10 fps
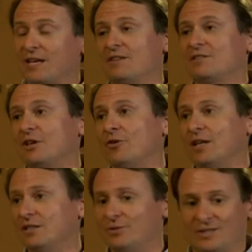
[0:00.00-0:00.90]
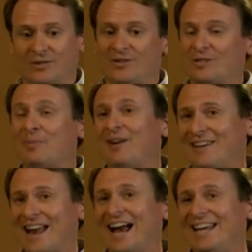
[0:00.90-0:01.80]
cells sewn into it, so there's about
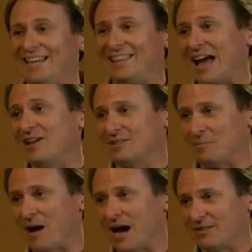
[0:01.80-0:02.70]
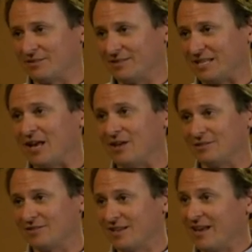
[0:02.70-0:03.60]
90,000 miles of
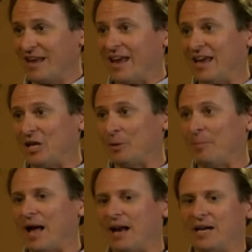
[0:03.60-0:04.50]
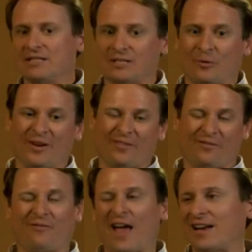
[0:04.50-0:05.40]
cells in your body, so it
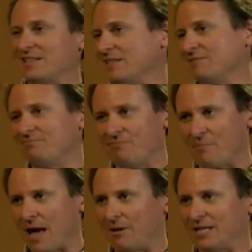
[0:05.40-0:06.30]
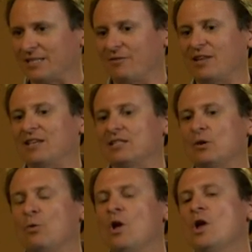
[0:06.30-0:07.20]
affects and moderates everything.
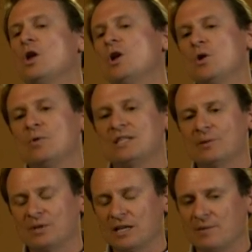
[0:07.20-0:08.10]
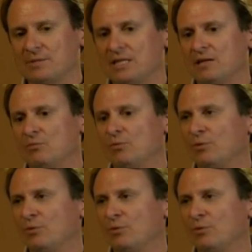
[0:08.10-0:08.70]
So when someone comes in,